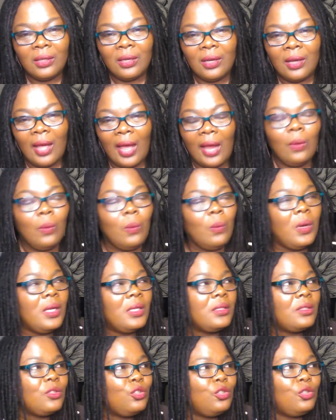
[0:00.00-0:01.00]
I don't
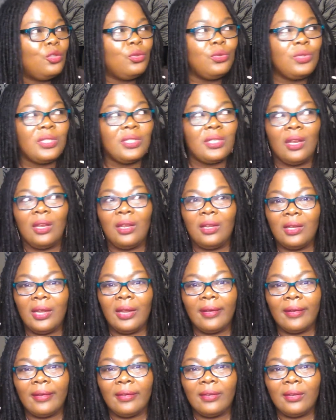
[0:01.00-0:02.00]
want you sitting
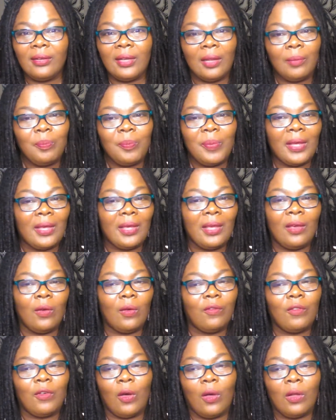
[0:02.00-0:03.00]
there nitpicking
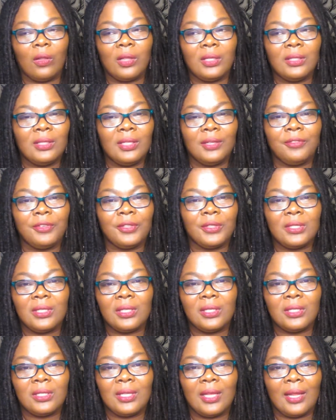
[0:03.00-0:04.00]
of all the
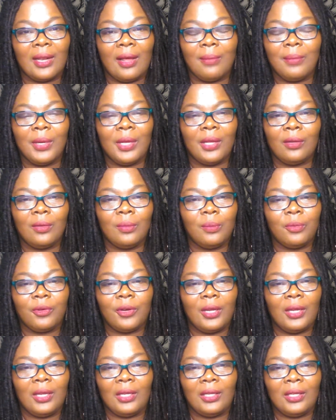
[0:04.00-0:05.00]
differences that I'm going to
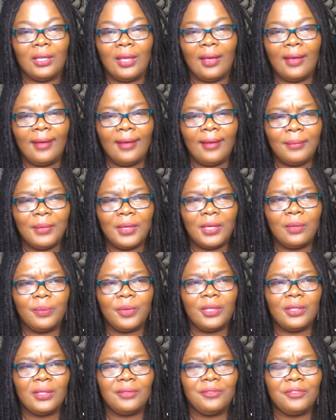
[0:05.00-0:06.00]
bring. Yeah, I'm going to
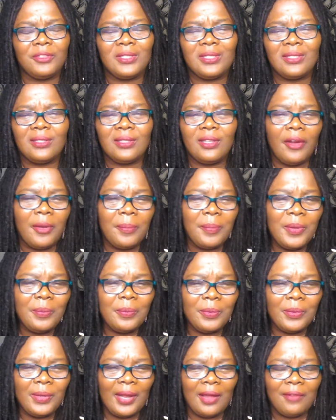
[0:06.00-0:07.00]
bring differences. There are
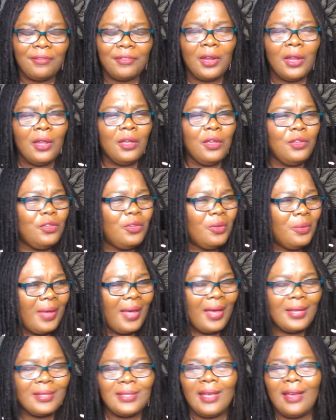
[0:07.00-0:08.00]
people in Africa. You
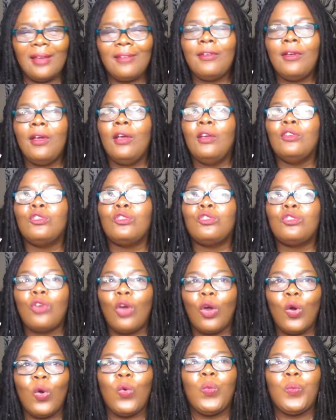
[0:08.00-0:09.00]
guys have
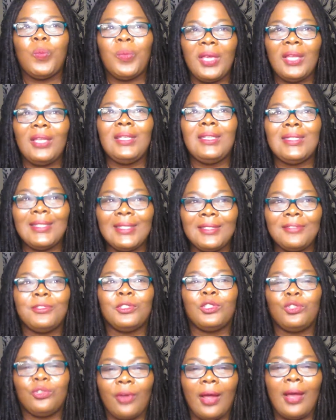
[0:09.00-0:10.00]
so many
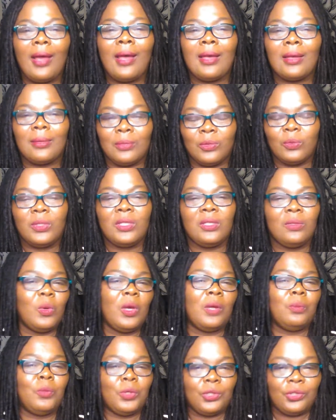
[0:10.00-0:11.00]
different tribes. What's
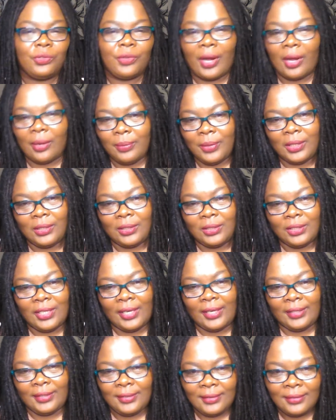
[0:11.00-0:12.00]
one more tribe going to
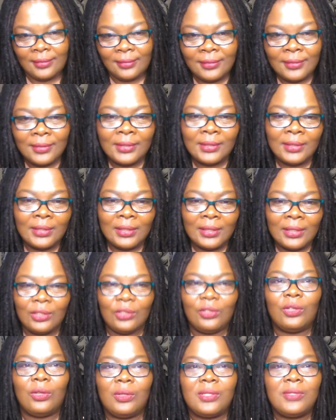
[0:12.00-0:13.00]
change? You
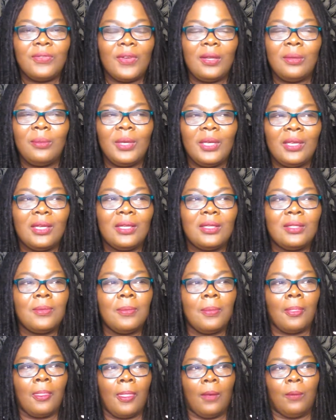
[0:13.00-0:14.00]
know, it's funny because
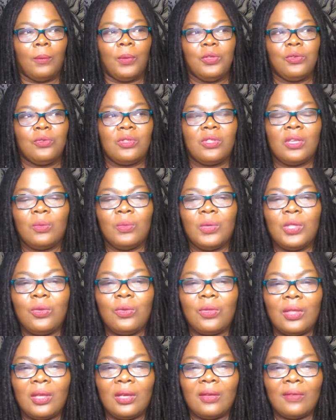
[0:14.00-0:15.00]
When you
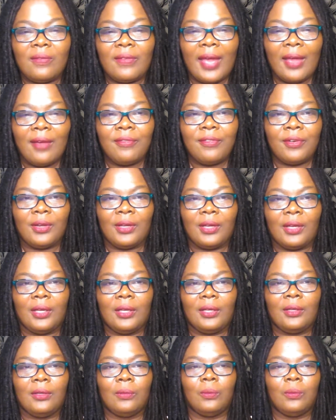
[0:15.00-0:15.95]
think of Africa,